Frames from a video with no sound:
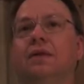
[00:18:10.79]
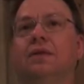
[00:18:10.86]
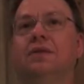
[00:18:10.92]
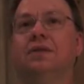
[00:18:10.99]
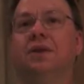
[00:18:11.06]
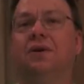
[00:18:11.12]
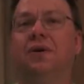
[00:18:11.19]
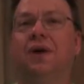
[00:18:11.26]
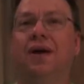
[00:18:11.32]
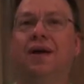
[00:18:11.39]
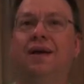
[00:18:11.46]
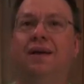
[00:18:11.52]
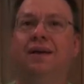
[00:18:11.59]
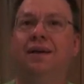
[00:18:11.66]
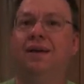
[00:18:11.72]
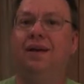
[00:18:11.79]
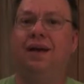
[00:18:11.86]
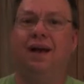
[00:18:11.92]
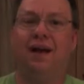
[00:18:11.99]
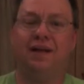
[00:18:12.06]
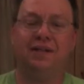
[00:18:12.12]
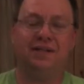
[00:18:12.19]
So
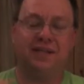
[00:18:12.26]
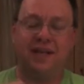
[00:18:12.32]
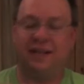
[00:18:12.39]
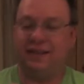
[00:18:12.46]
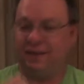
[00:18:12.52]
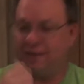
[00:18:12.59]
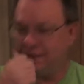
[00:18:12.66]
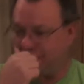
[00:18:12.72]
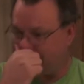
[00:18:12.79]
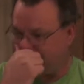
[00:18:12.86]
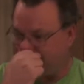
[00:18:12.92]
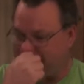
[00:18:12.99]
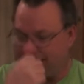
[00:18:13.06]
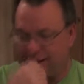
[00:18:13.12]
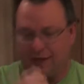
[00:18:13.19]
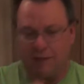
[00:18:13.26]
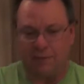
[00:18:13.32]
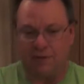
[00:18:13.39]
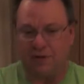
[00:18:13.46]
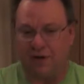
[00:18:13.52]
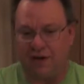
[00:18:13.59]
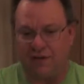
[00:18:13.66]
I just sat there and I drank a cup
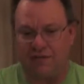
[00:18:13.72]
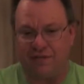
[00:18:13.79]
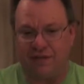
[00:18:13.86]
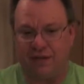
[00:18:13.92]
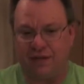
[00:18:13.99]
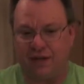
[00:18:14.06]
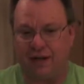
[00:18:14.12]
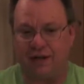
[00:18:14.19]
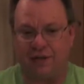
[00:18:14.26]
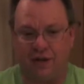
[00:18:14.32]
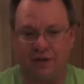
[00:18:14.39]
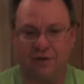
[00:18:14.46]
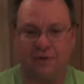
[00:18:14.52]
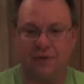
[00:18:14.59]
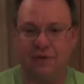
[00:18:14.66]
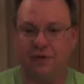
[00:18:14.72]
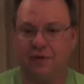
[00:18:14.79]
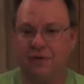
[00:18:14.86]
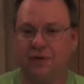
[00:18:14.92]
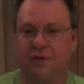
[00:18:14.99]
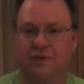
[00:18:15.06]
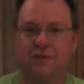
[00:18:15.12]
of coffee, and I talked with the
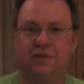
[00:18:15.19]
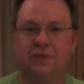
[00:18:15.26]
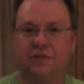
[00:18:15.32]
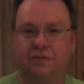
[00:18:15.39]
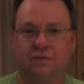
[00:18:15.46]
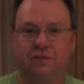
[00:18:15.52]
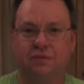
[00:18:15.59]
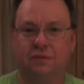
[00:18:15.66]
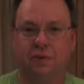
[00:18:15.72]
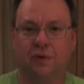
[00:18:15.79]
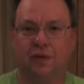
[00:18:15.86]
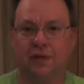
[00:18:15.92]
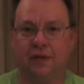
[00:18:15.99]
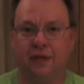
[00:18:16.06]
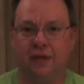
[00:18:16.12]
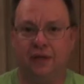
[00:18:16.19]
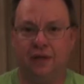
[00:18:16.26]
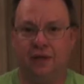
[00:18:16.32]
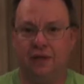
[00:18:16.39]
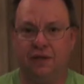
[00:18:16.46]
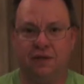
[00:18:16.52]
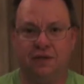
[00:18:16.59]
girls working
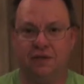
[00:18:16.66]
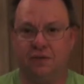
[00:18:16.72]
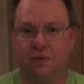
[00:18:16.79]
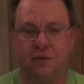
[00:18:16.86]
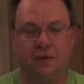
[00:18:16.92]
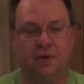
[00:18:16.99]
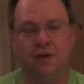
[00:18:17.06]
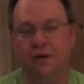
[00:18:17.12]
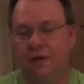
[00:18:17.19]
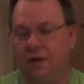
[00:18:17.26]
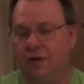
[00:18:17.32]
the store.